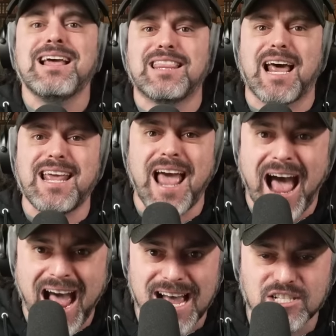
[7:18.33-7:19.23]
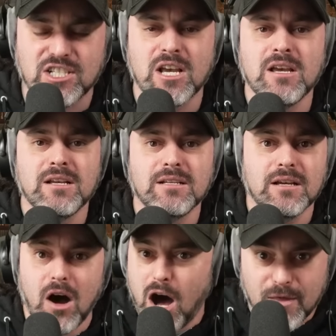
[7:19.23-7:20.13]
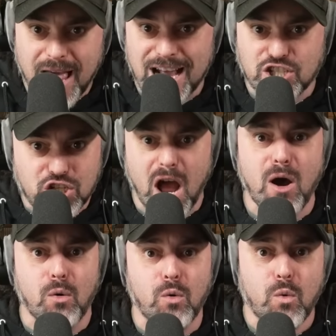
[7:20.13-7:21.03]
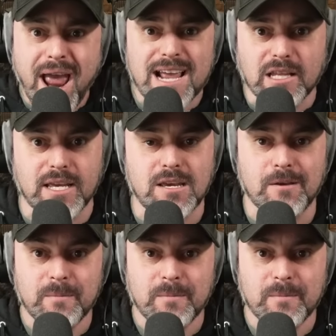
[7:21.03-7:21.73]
that he has on that show weekly.